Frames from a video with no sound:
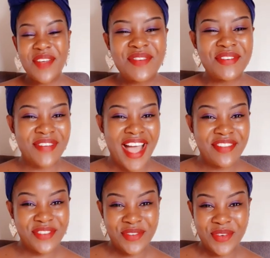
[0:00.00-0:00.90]
number
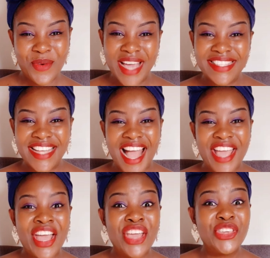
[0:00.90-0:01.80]
five of a white
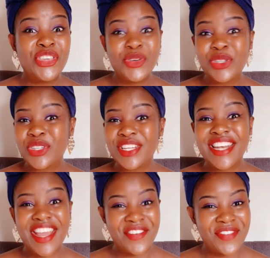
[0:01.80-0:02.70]
guy you should
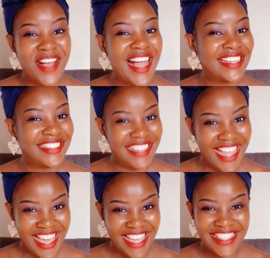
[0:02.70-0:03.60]
never
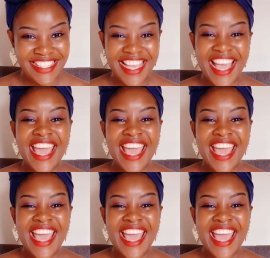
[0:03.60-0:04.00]
date